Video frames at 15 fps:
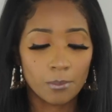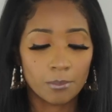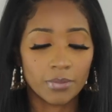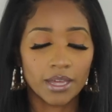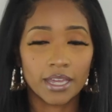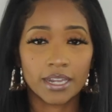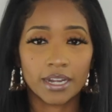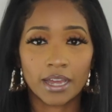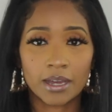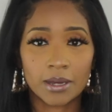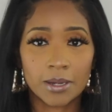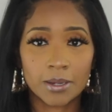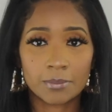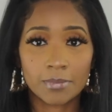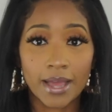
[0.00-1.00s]
but
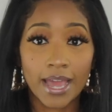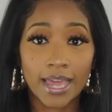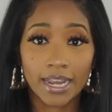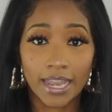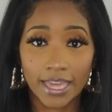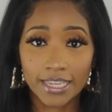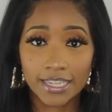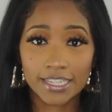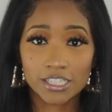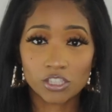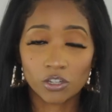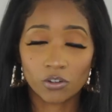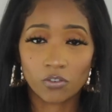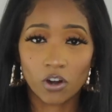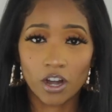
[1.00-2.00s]
I like
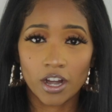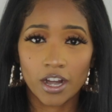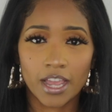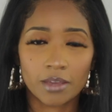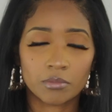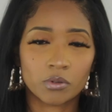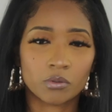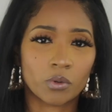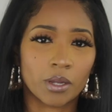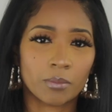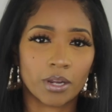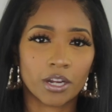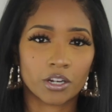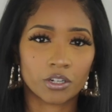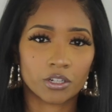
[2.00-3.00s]
it so far. I have been
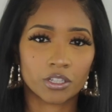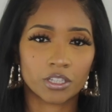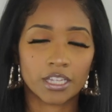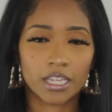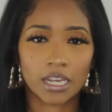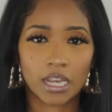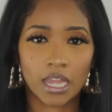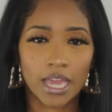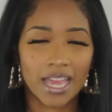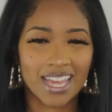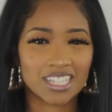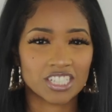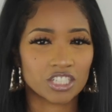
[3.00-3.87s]
wearing my hair curly a lot.